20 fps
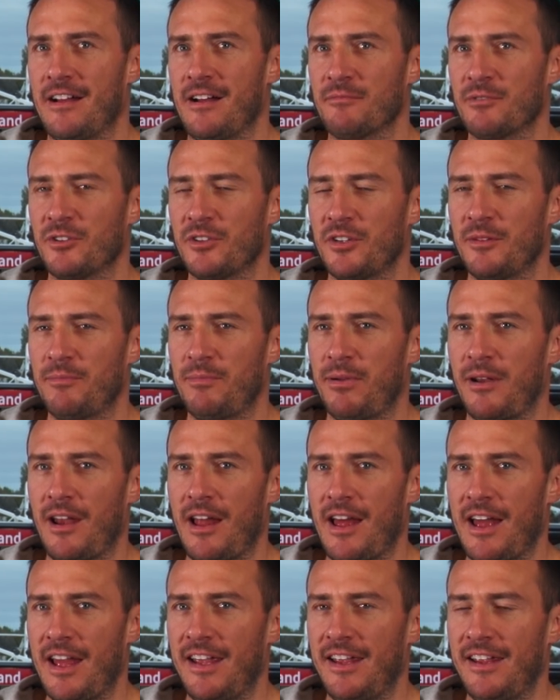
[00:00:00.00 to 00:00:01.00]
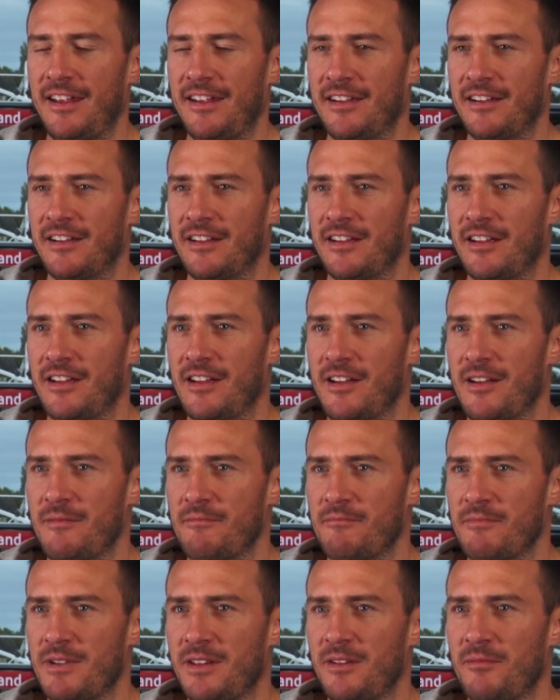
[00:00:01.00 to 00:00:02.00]
I'm going to play
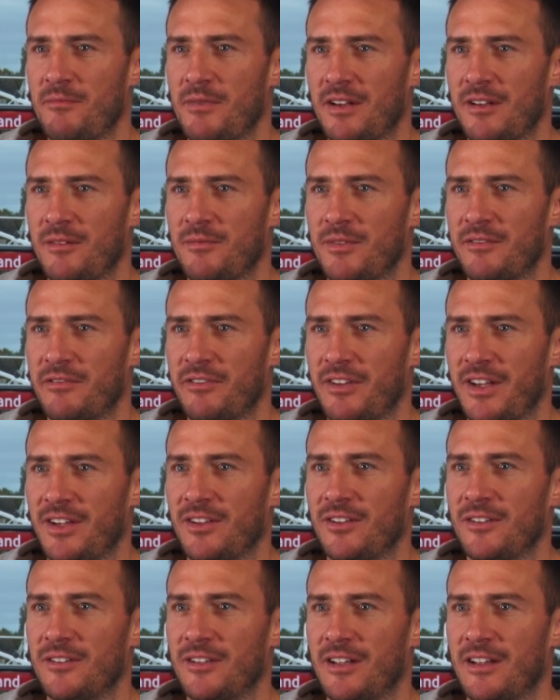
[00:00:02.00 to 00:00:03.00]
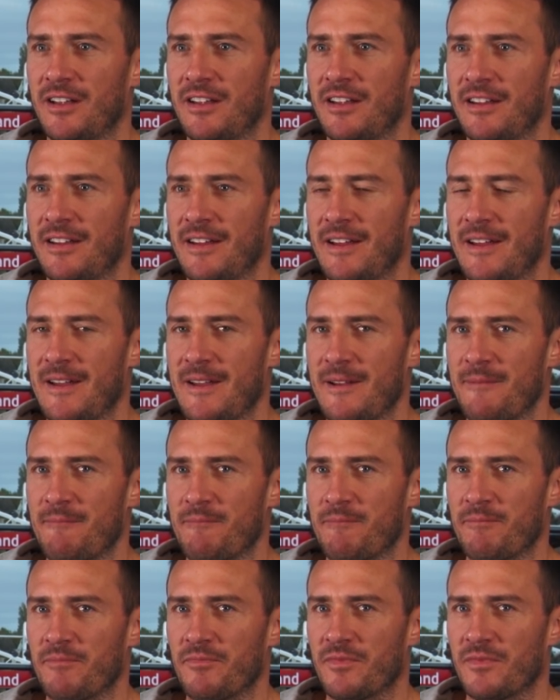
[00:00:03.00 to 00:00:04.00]
in the middle of midfield.
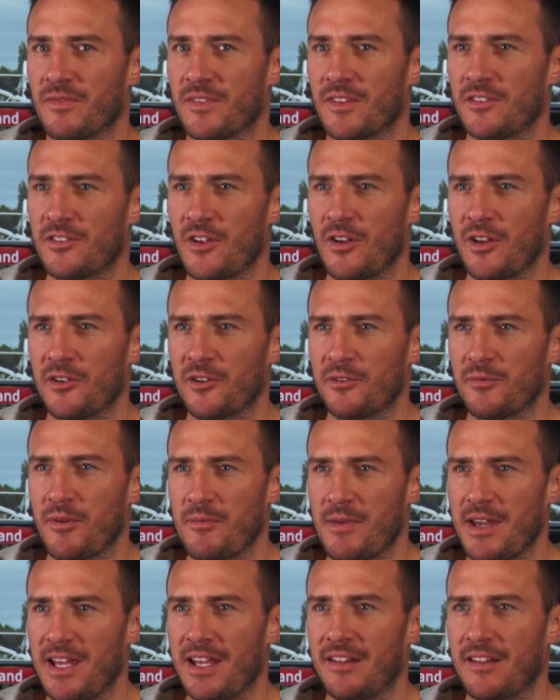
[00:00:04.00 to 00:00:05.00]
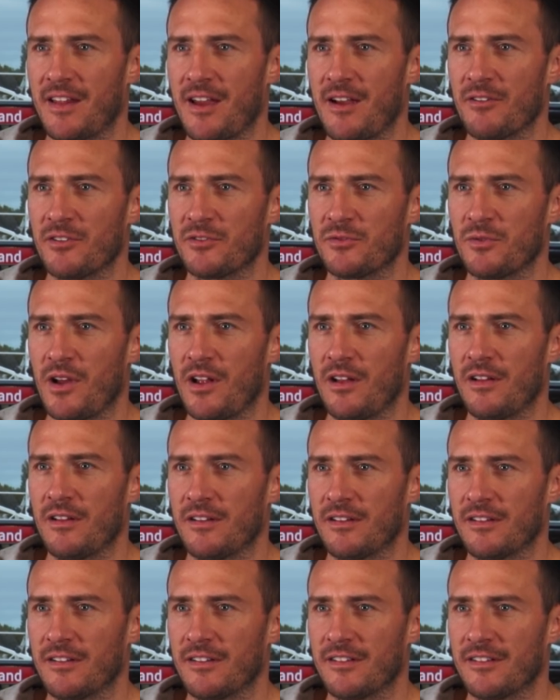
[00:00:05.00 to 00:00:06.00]
There's only going to be me in there as
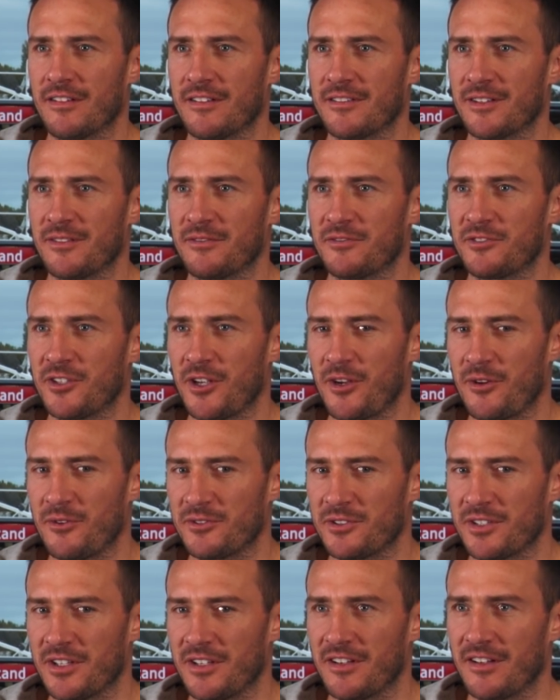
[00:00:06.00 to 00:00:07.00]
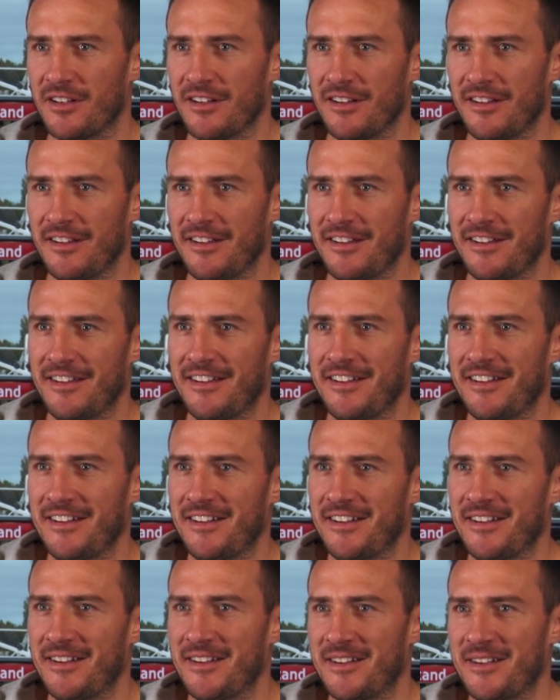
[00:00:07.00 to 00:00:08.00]
well, as I've chose a
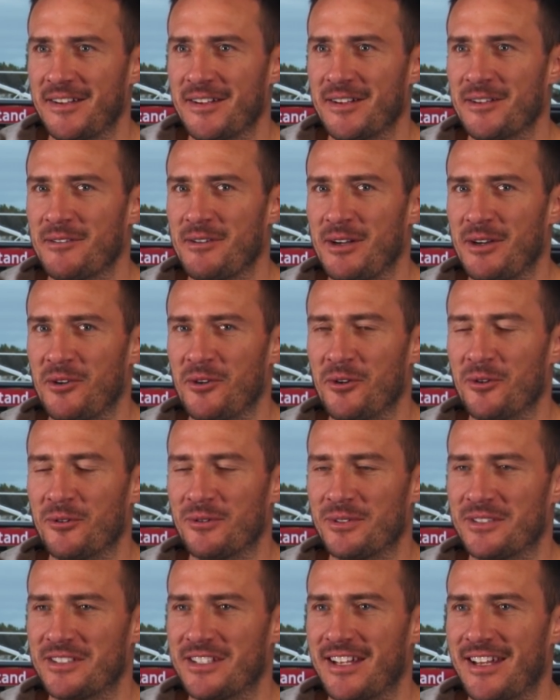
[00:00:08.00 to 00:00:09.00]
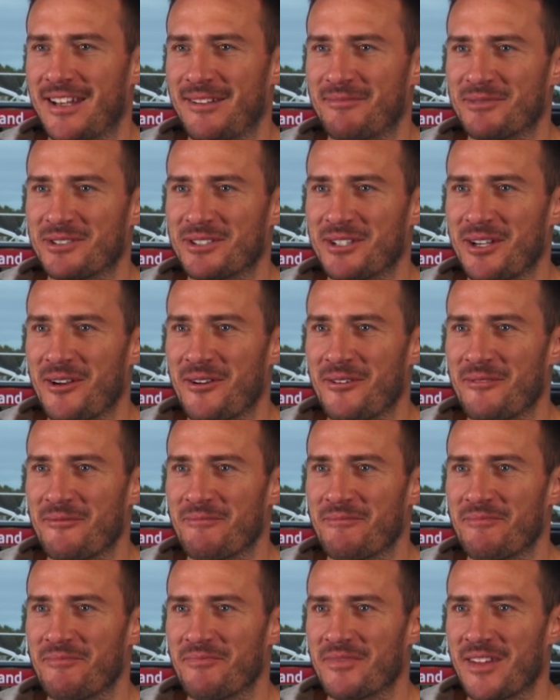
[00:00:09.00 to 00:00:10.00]
quite awkward team, so
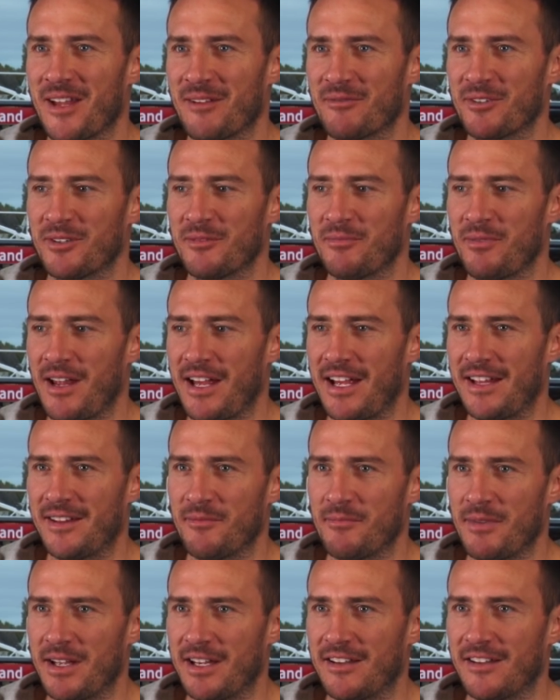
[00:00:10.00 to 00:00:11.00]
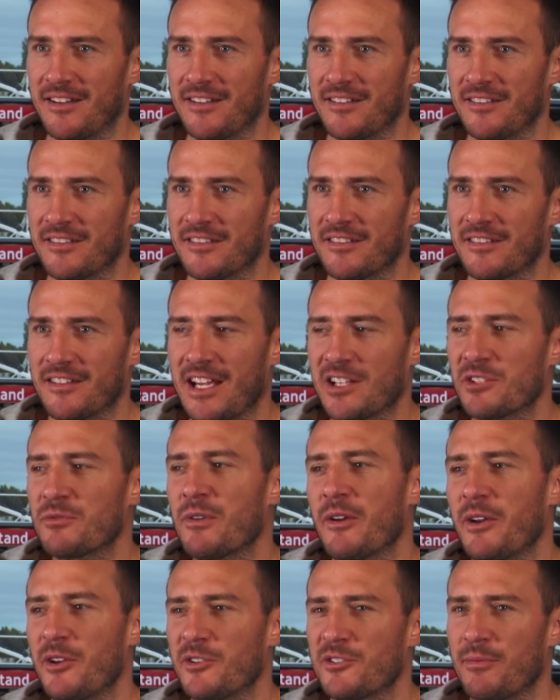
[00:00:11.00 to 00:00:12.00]
I'm going to play in the middle, and that's
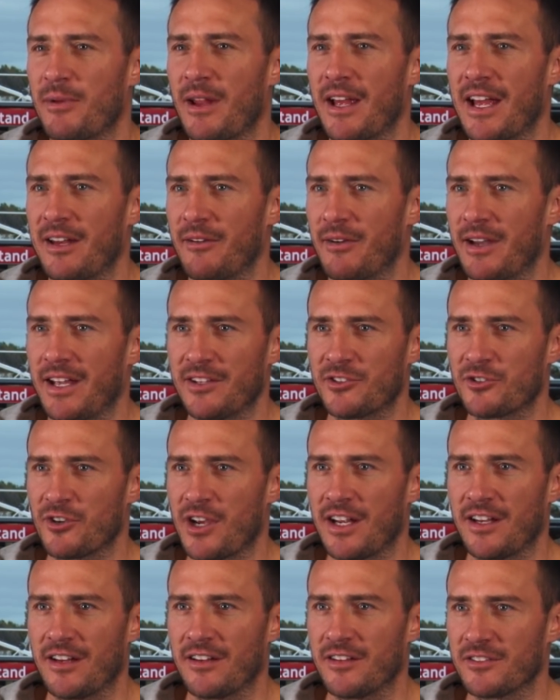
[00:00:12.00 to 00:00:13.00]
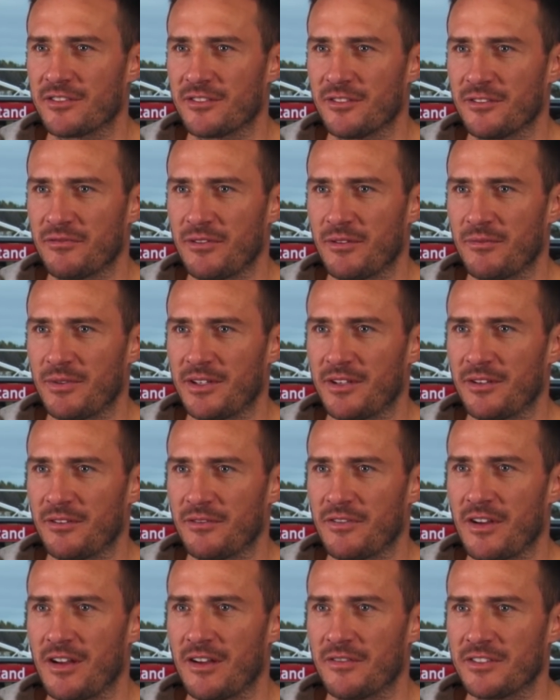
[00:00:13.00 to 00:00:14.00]
where I used to play anyway, in training and stuff, when we do
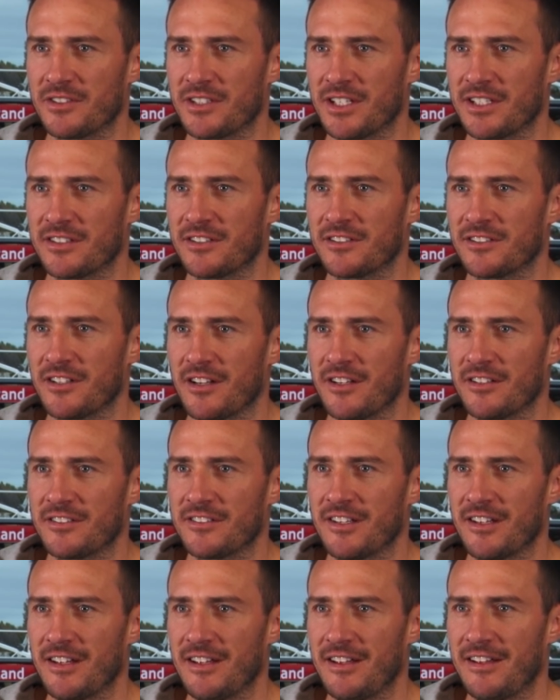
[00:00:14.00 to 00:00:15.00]
five and six-a-sides.